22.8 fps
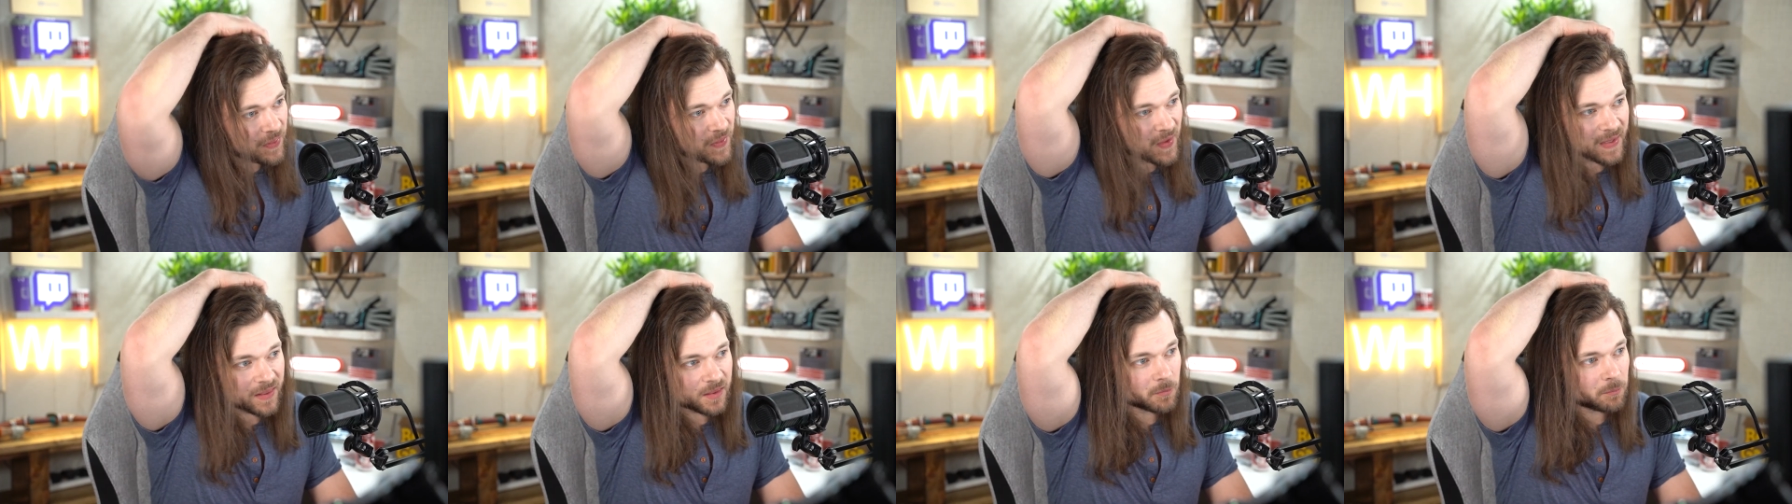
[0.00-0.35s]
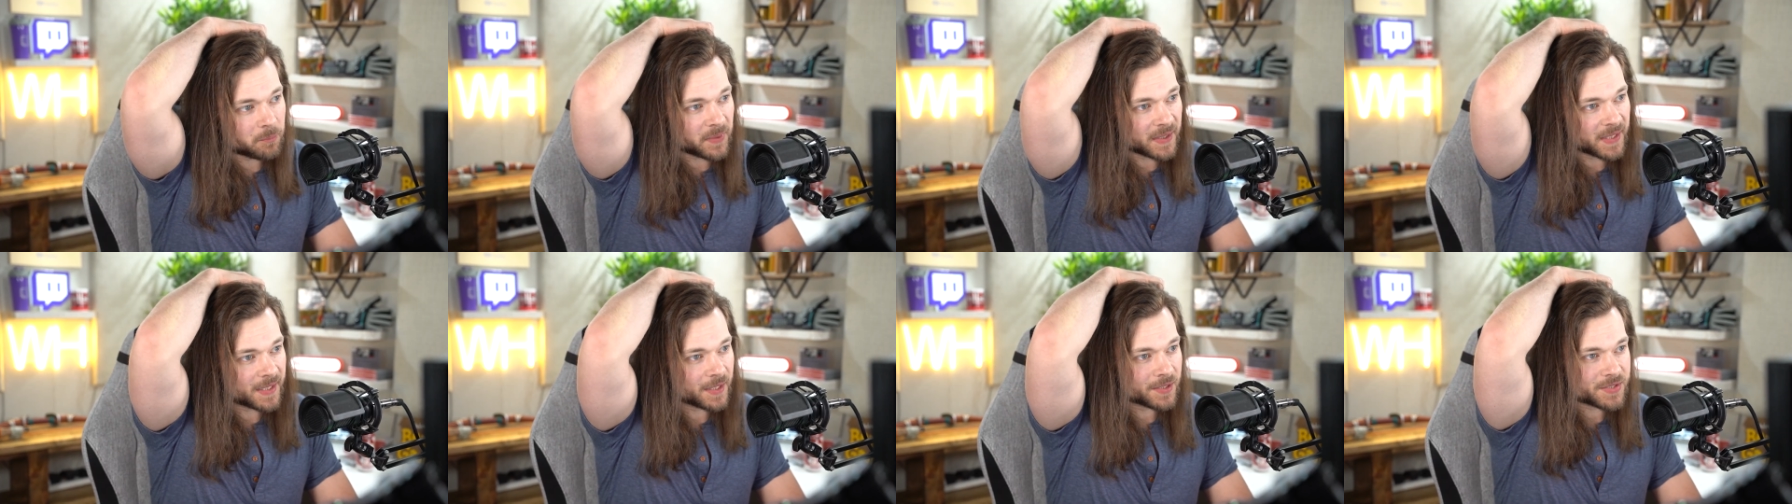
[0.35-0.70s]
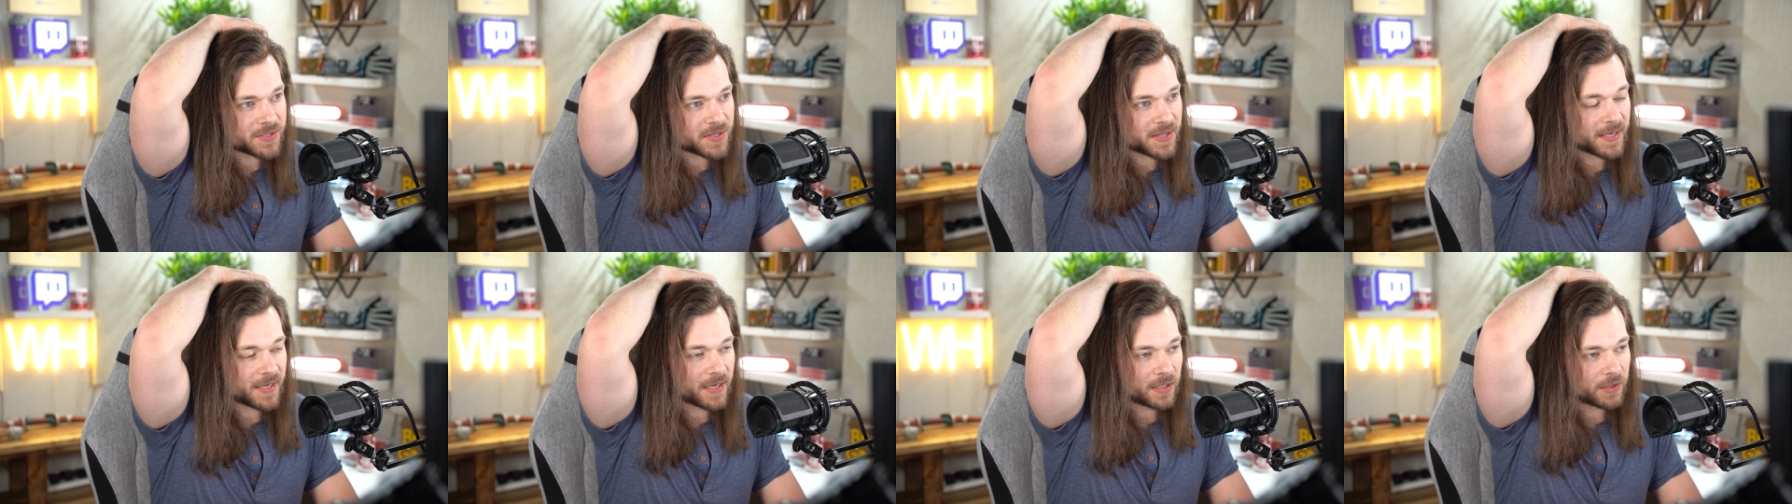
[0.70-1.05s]
think the biggest
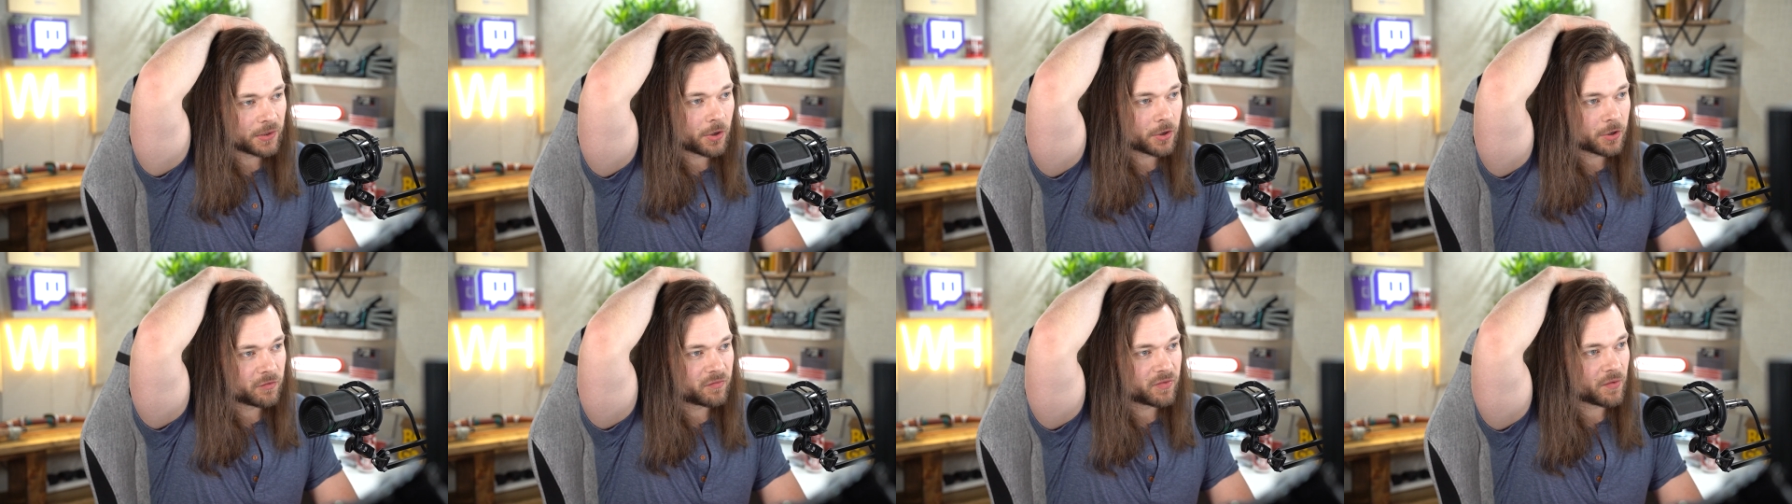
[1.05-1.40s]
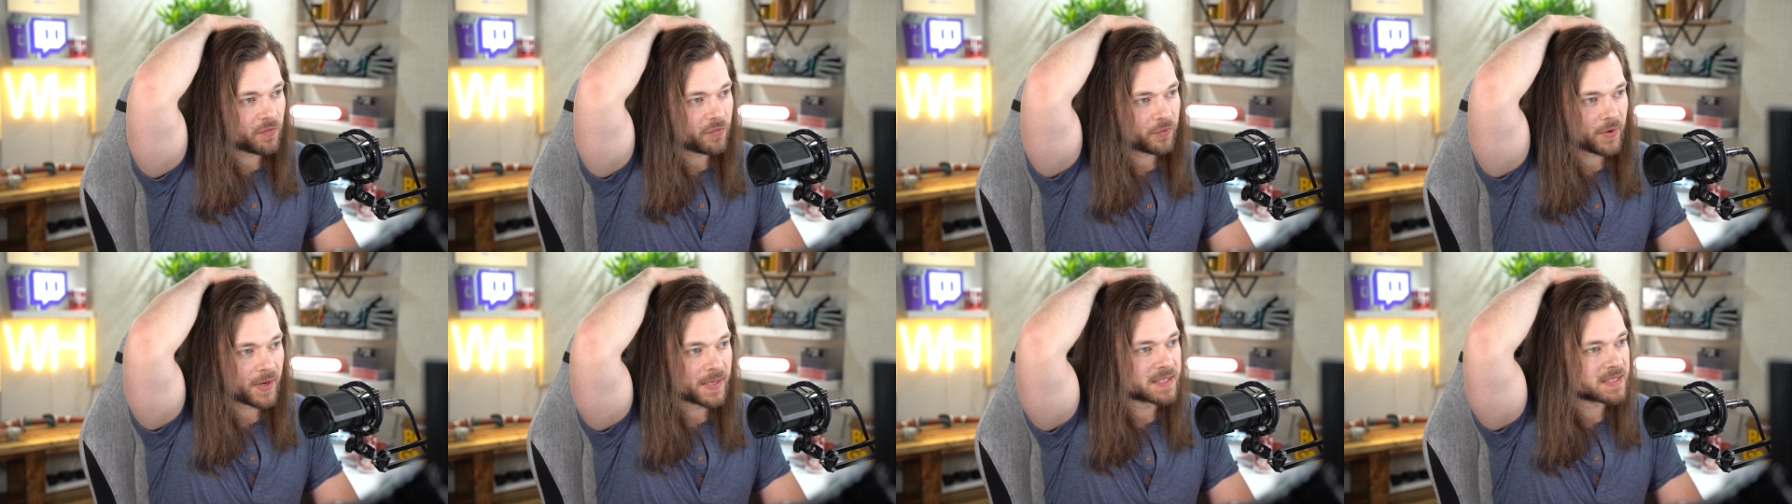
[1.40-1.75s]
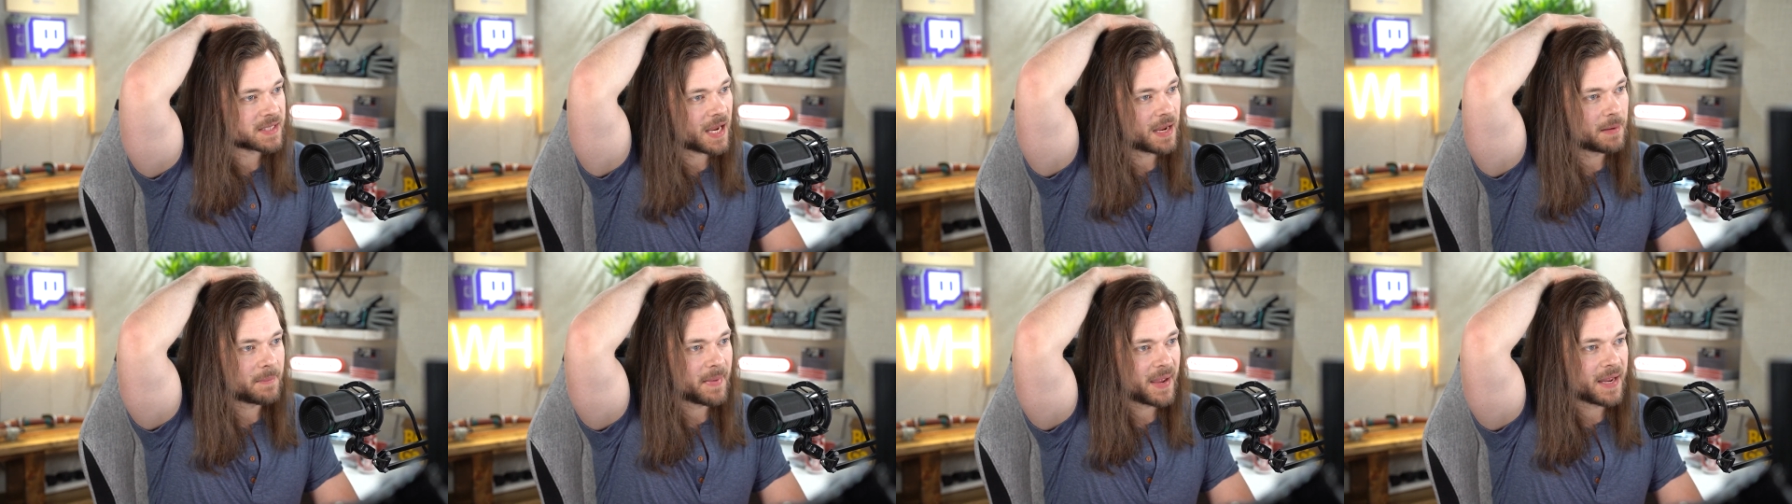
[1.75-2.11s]
thing a lot of the friends
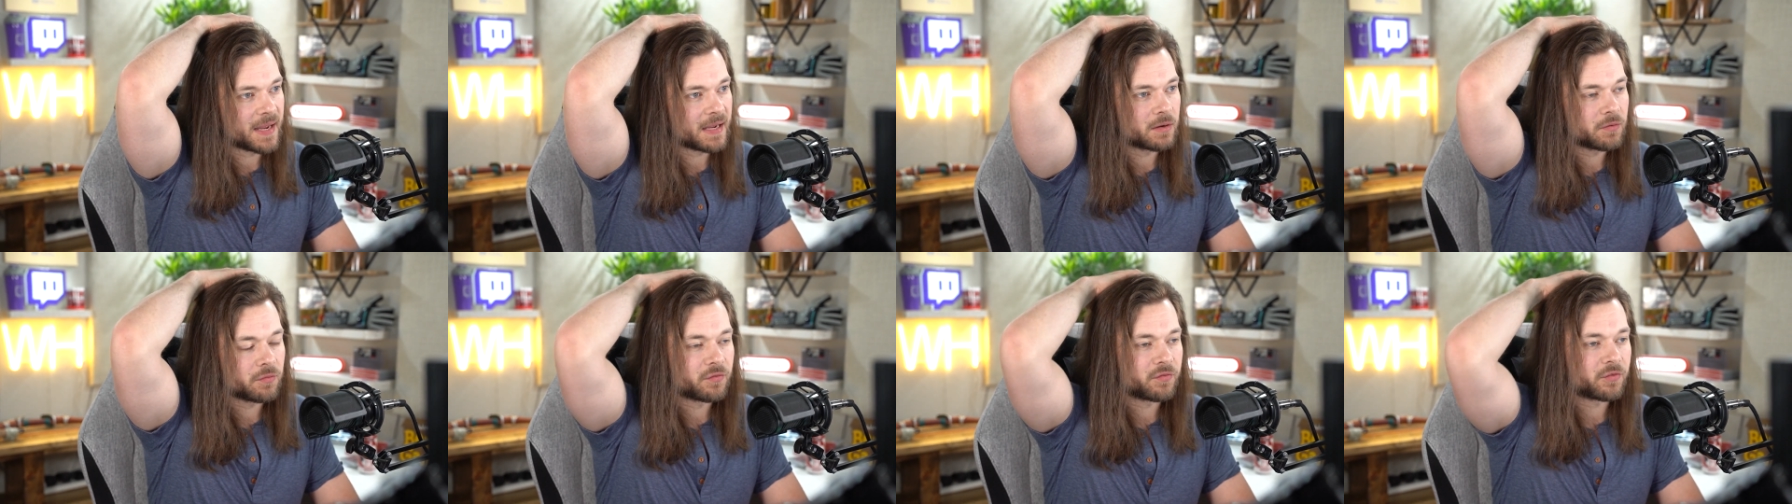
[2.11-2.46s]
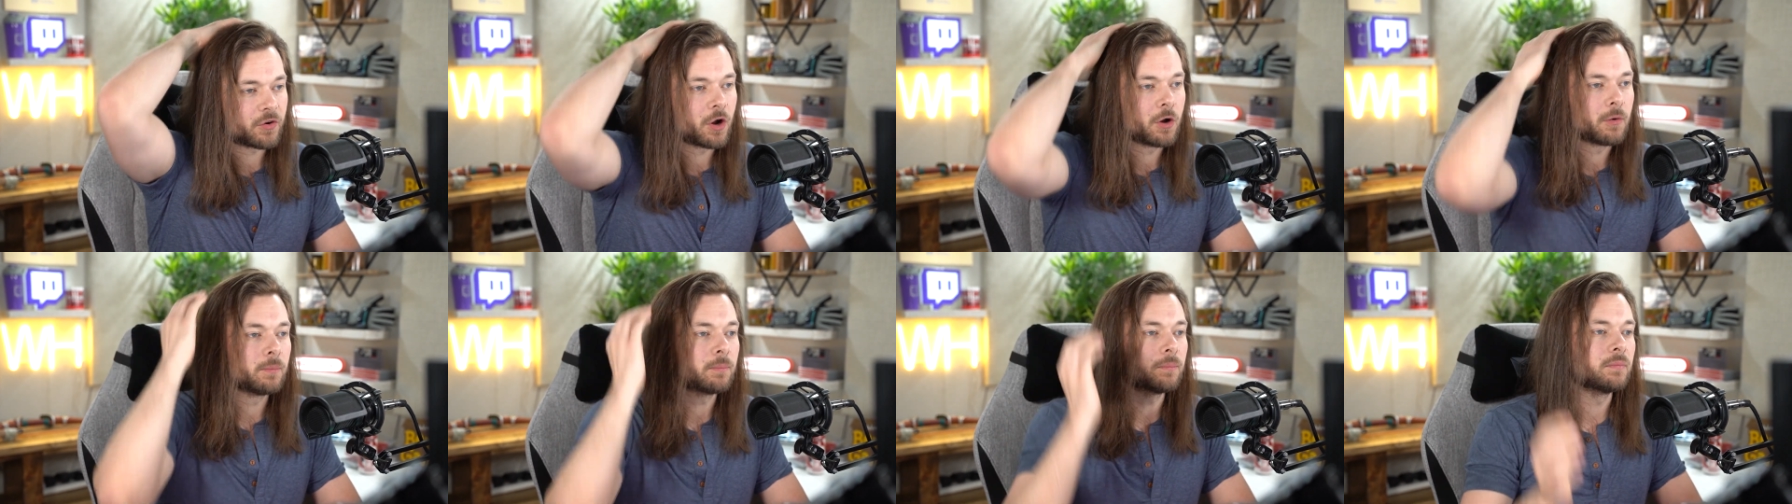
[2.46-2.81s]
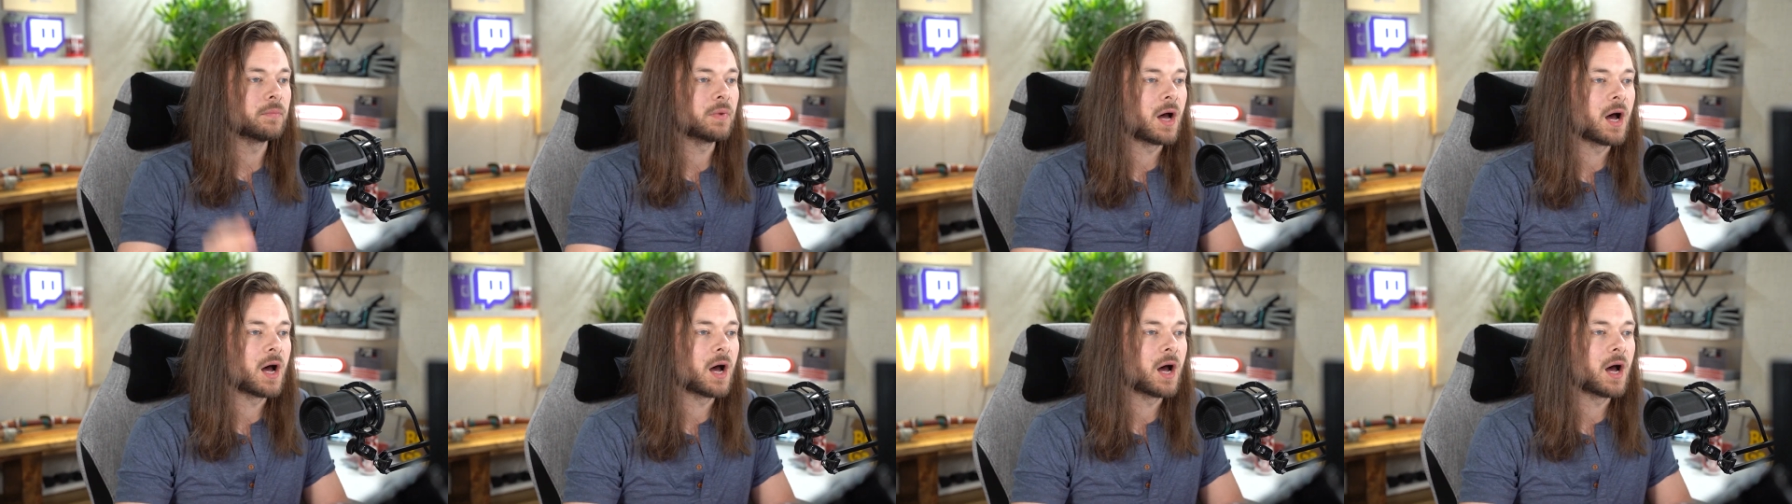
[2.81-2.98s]
I make from